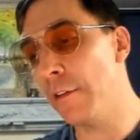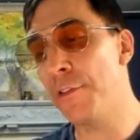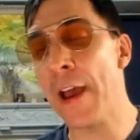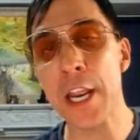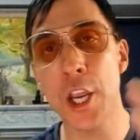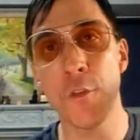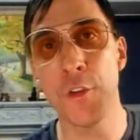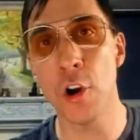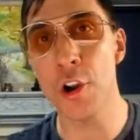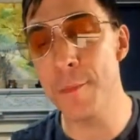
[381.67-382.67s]
Thank you for
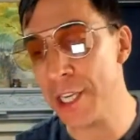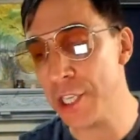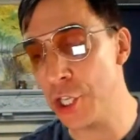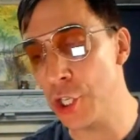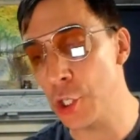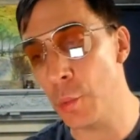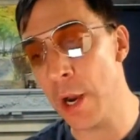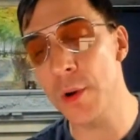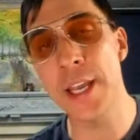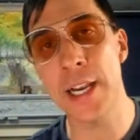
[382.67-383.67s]
a lot of your messages as
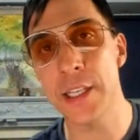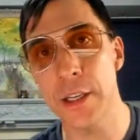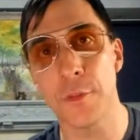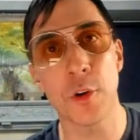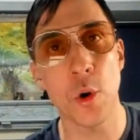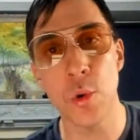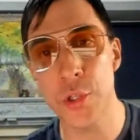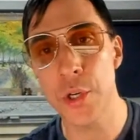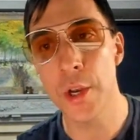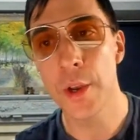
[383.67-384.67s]
well. Yes, of
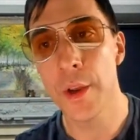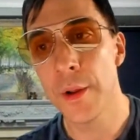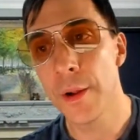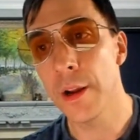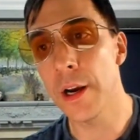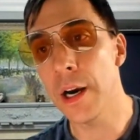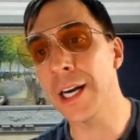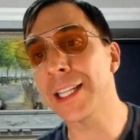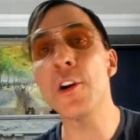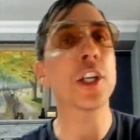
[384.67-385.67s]
course. I
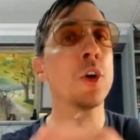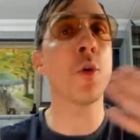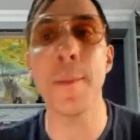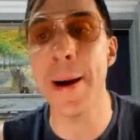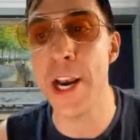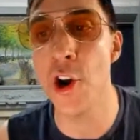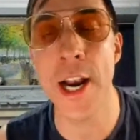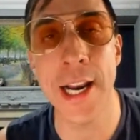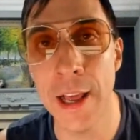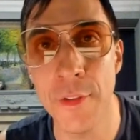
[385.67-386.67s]
don't like talking about
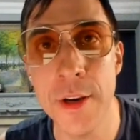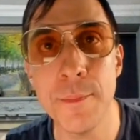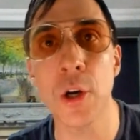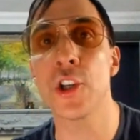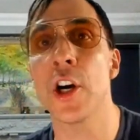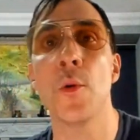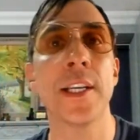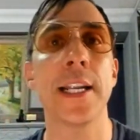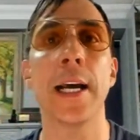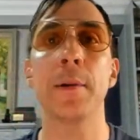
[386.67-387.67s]
9/11 because I always
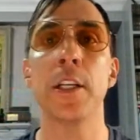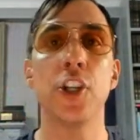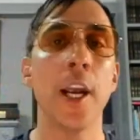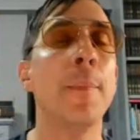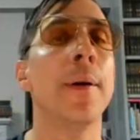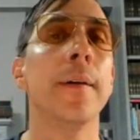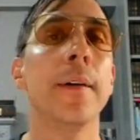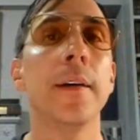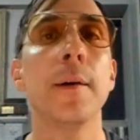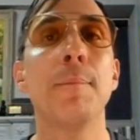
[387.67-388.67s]
end up in JIP,
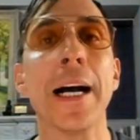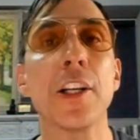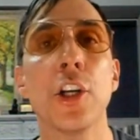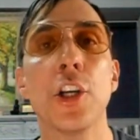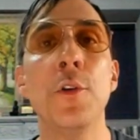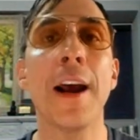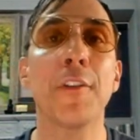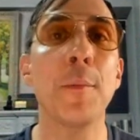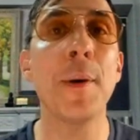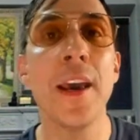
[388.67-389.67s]
but you'd have
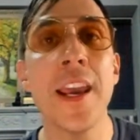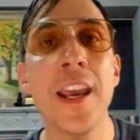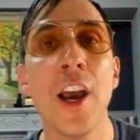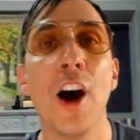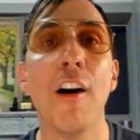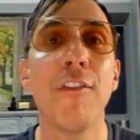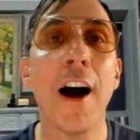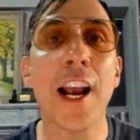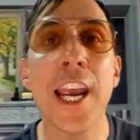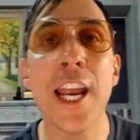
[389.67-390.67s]
to be a
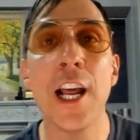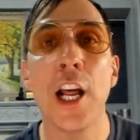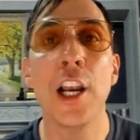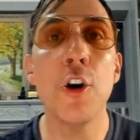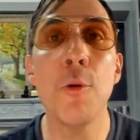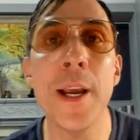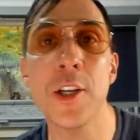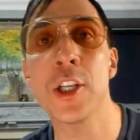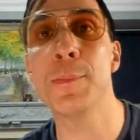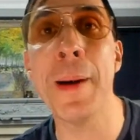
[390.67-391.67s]
fucking little bit
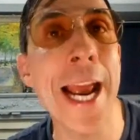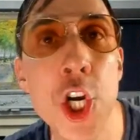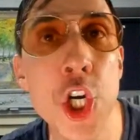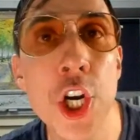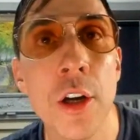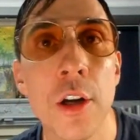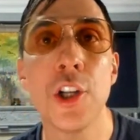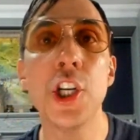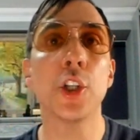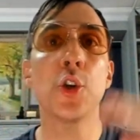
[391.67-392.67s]
special
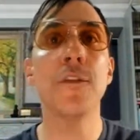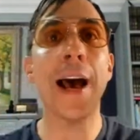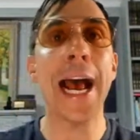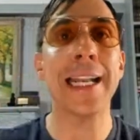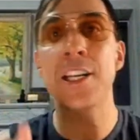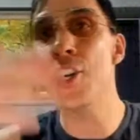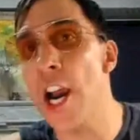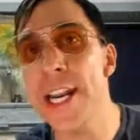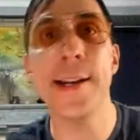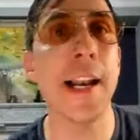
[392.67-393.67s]
not to have added
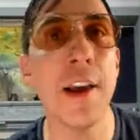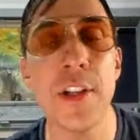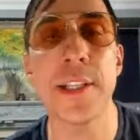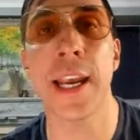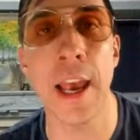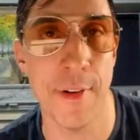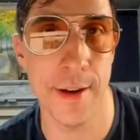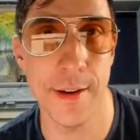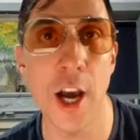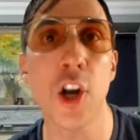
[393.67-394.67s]
9 and 11
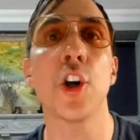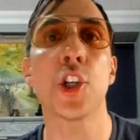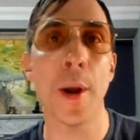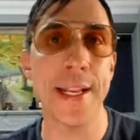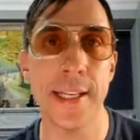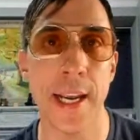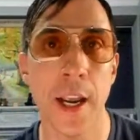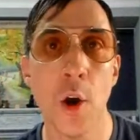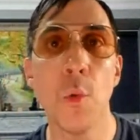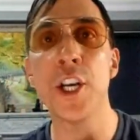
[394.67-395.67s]
together and got 20,
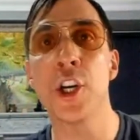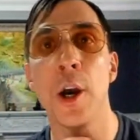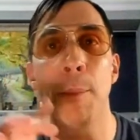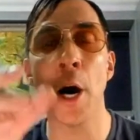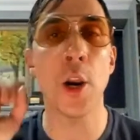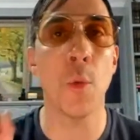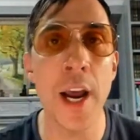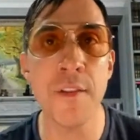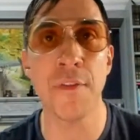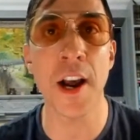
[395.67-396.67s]
which, by the
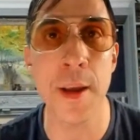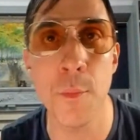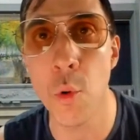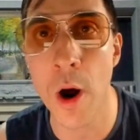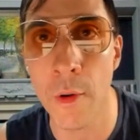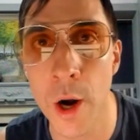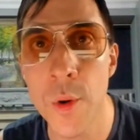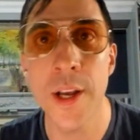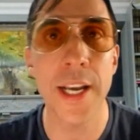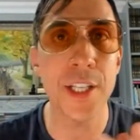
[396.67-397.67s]
way, fucking Poirot,
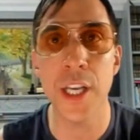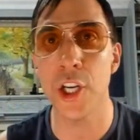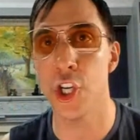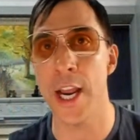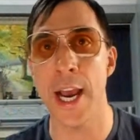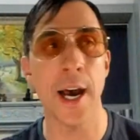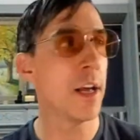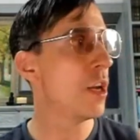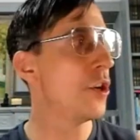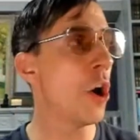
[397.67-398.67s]
is this year.
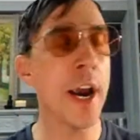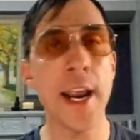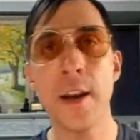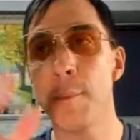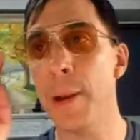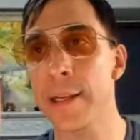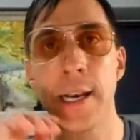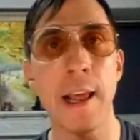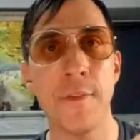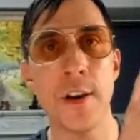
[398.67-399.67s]
9 plus
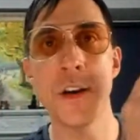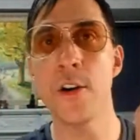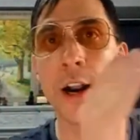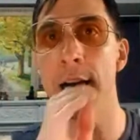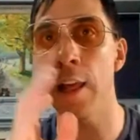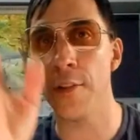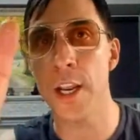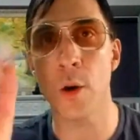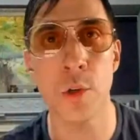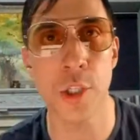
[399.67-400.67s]
11, 9, 11
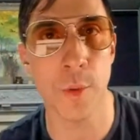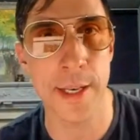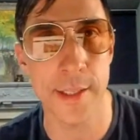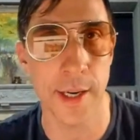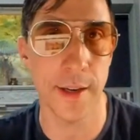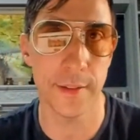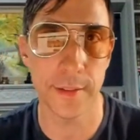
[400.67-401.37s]
equals 20.